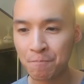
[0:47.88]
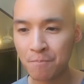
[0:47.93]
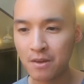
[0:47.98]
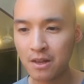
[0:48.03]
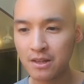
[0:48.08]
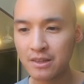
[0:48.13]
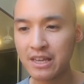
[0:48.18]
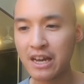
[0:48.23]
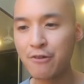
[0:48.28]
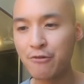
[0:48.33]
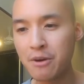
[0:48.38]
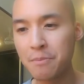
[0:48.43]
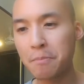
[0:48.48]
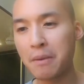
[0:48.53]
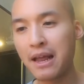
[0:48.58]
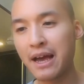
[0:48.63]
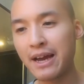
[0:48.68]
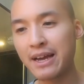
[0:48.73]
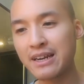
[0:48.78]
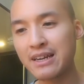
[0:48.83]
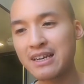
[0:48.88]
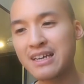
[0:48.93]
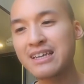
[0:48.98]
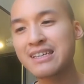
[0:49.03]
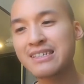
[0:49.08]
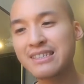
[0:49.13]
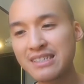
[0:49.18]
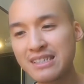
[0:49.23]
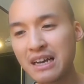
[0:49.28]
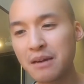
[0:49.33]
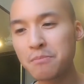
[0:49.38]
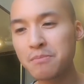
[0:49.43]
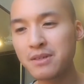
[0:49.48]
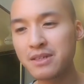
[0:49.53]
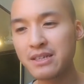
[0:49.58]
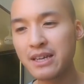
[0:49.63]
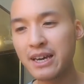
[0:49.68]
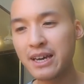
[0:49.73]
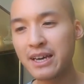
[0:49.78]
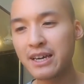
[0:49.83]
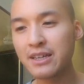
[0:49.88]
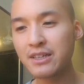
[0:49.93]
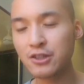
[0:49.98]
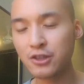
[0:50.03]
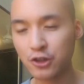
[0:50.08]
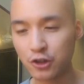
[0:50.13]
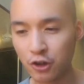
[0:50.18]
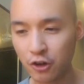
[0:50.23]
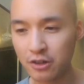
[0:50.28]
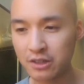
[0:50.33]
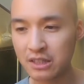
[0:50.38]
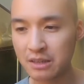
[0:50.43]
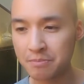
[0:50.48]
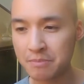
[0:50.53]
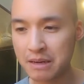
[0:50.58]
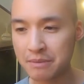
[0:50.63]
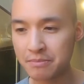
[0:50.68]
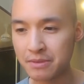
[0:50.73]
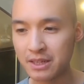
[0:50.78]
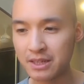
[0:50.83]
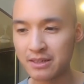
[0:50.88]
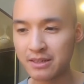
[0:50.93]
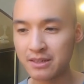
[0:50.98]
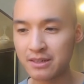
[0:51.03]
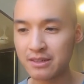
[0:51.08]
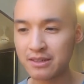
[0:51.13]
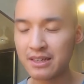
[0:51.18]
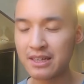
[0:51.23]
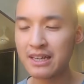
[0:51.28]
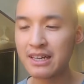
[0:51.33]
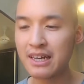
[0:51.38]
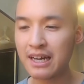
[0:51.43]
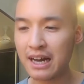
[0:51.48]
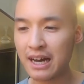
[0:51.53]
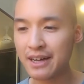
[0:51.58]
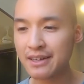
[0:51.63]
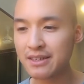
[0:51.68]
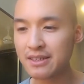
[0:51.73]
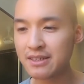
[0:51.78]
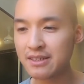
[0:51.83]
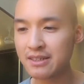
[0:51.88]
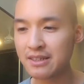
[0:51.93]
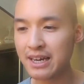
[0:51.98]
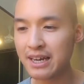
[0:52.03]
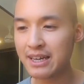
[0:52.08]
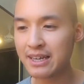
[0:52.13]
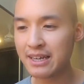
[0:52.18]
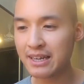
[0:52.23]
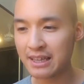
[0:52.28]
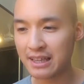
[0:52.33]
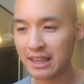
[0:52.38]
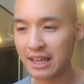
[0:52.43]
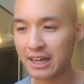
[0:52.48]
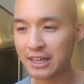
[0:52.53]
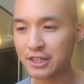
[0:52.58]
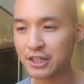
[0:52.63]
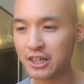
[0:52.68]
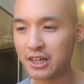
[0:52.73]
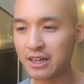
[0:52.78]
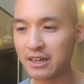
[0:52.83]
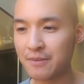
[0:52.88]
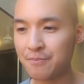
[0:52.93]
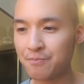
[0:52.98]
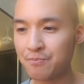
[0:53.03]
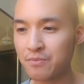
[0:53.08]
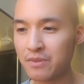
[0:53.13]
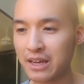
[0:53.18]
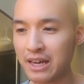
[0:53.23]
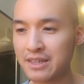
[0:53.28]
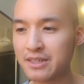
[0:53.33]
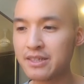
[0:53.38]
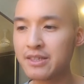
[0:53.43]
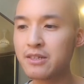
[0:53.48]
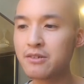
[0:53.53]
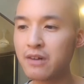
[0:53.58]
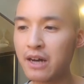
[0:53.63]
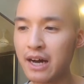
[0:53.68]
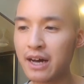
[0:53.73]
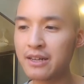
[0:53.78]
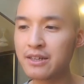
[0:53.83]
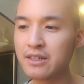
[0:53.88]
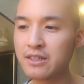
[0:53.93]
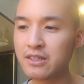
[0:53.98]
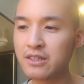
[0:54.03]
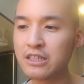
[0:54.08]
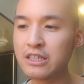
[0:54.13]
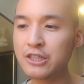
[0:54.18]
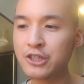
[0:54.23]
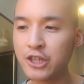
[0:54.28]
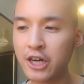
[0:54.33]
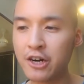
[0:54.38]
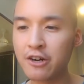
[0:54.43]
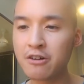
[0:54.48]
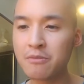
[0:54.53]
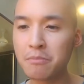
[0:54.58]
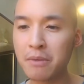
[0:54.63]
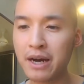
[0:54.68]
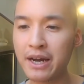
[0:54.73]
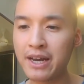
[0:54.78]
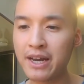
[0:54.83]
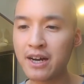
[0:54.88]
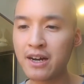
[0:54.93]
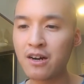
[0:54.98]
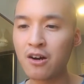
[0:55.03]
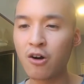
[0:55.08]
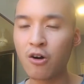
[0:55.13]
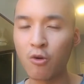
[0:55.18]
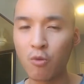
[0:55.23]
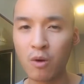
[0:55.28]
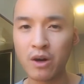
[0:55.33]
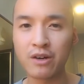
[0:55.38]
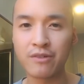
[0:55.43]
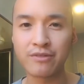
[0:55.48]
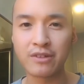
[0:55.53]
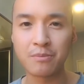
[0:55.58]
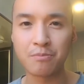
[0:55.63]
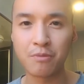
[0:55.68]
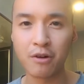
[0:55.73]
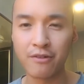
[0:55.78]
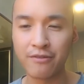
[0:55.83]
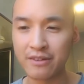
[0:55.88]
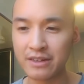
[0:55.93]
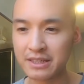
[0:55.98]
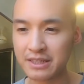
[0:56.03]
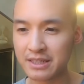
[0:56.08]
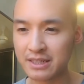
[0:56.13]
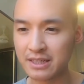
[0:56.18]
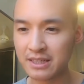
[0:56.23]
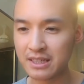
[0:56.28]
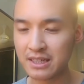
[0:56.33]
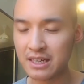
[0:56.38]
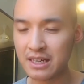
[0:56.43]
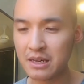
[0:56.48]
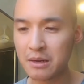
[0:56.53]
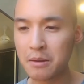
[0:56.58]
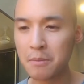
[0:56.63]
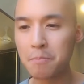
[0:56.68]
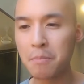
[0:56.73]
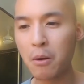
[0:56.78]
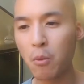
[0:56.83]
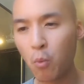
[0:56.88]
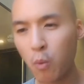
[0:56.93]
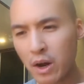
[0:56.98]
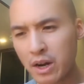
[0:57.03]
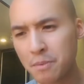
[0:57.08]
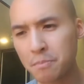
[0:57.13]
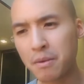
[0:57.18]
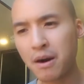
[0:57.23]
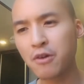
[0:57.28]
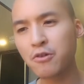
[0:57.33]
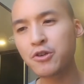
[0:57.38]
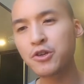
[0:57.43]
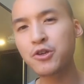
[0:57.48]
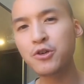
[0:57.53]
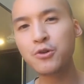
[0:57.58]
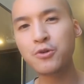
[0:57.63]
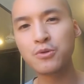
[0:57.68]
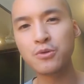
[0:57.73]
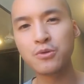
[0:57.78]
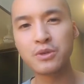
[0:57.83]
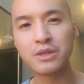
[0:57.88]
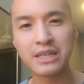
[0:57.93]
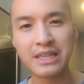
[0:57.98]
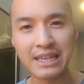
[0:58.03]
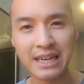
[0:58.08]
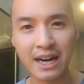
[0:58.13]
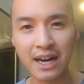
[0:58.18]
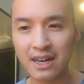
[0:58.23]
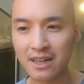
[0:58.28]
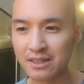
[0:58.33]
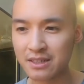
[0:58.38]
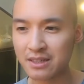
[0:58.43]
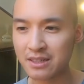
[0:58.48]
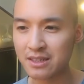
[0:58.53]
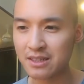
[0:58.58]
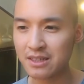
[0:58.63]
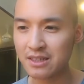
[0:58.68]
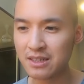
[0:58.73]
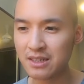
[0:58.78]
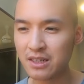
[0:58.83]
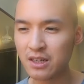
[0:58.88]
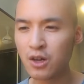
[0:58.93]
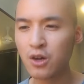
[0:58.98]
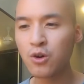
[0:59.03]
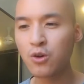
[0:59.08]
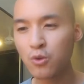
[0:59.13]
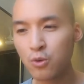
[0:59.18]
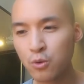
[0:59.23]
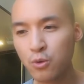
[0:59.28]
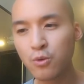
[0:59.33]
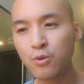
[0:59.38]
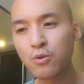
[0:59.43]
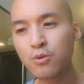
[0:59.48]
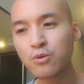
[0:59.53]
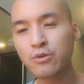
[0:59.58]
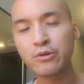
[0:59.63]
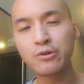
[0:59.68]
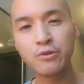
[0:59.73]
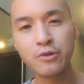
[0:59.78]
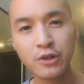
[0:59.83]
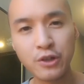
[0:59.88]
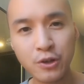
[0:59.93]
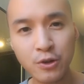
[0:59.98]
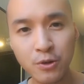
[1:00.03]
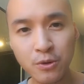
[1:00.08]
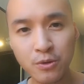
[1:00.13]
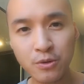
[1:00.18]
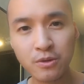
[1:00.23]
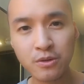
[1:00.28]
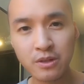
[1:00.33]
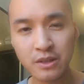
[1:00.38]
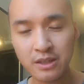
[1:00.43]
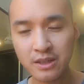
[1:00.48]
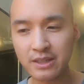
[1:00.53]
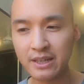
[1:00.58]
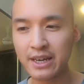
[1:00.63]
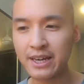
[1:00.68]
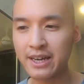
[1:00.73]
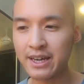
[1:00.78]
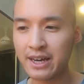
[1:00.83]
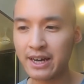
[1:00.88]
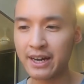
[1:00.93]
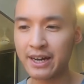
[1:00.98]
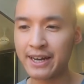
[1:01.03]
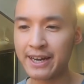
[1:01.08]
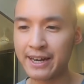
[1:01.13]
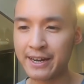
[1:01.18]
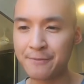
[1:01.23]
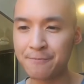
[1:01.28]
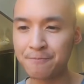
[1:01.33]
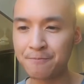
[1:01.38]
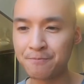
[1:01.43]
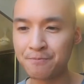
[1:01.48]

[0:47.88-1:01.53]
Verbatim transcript: They replied, Some say John the Baptist, others say Elijah, and still others Jeremiah or one of the prophets. But what about you? He asked. Who do you say I am?